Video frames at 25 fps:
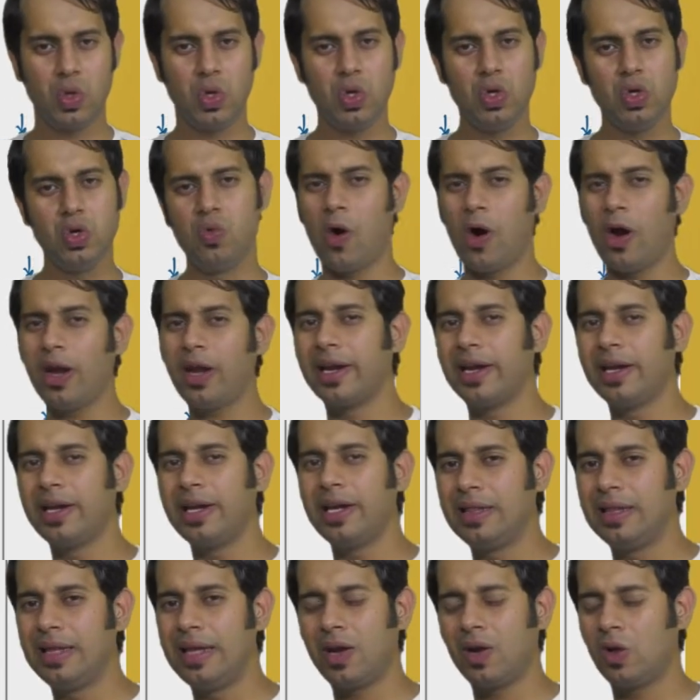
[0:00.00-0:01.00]
You want
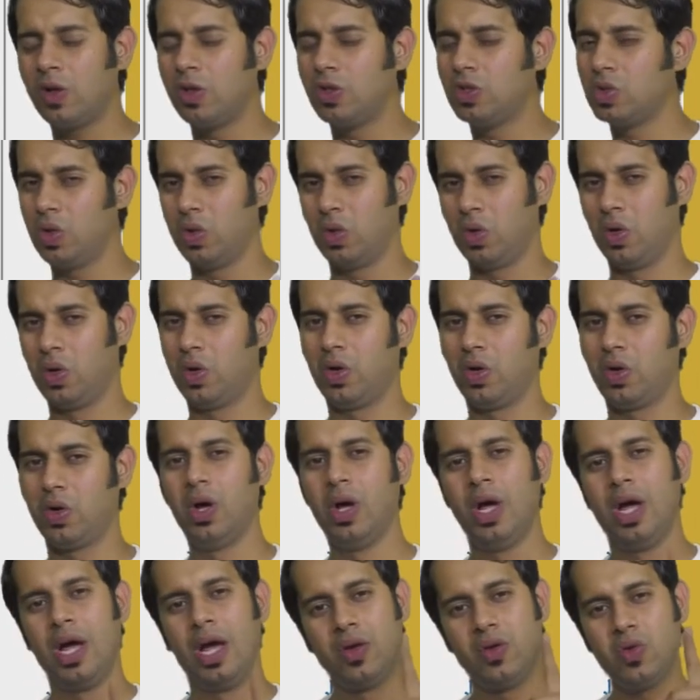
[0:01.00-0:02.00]
credit there also. No.
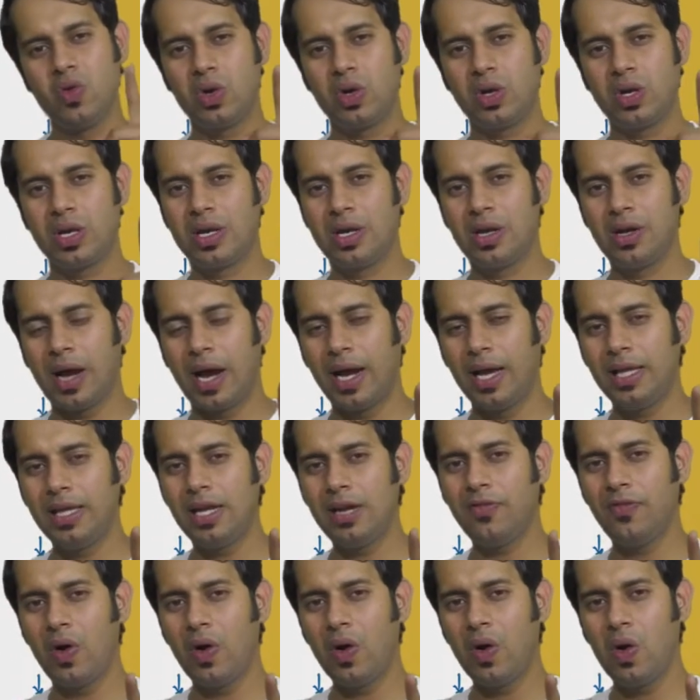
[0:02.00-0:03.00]
You either
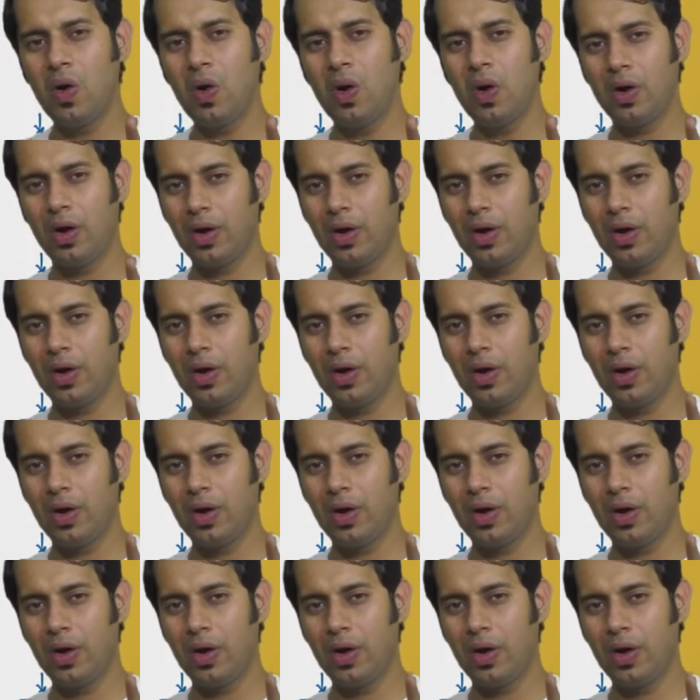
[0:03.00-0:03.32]
follow